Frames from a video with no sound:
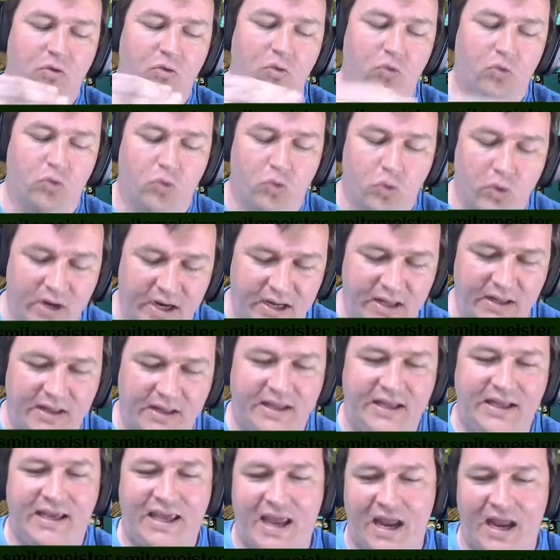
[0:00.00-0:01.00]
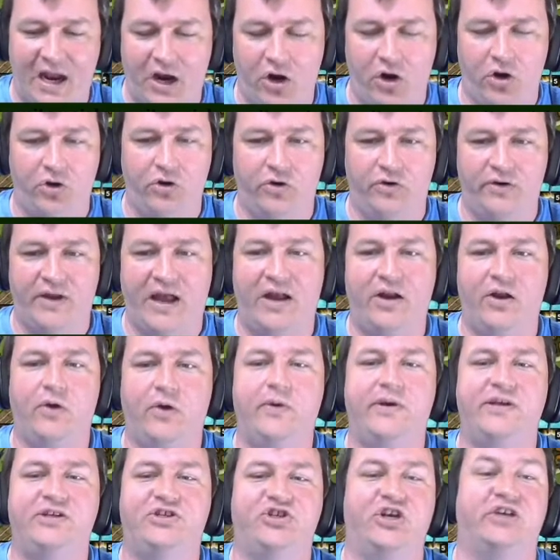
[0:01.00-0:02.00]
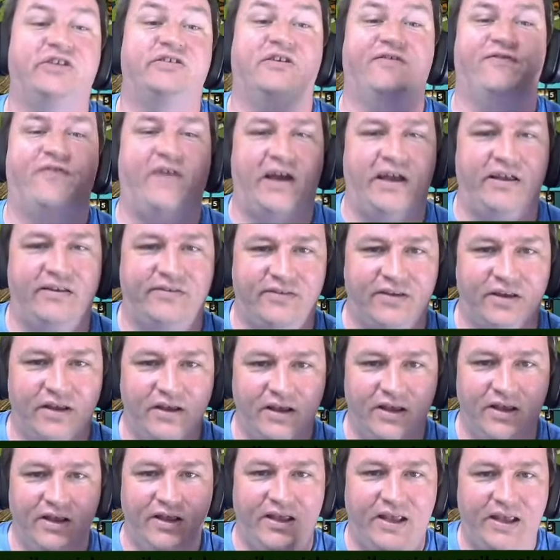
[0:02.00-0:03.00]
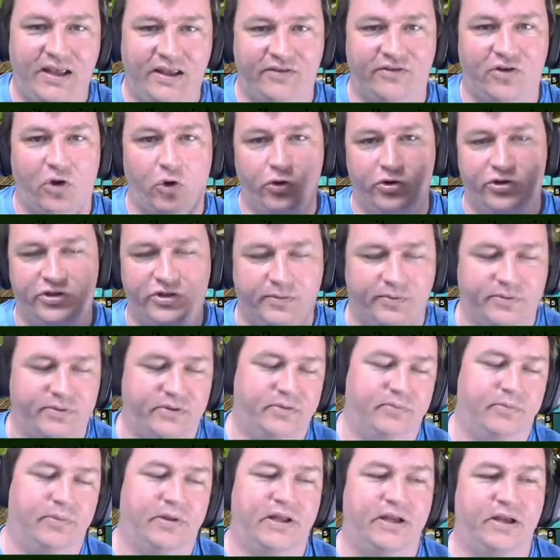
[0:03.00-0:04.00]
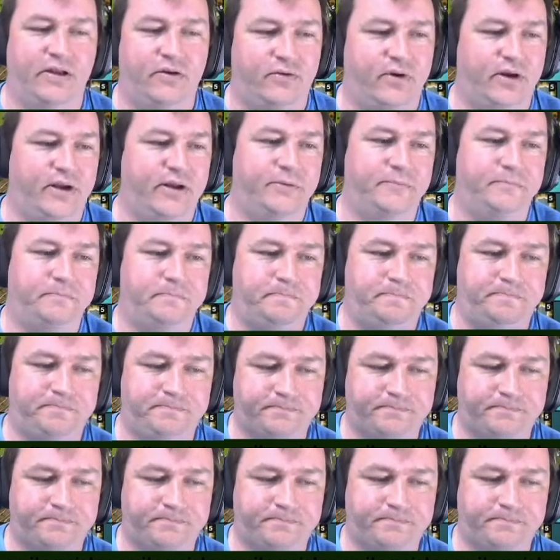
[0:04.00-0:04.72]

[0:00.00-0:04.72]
really cares, how he justifies his ownership of the blade, right?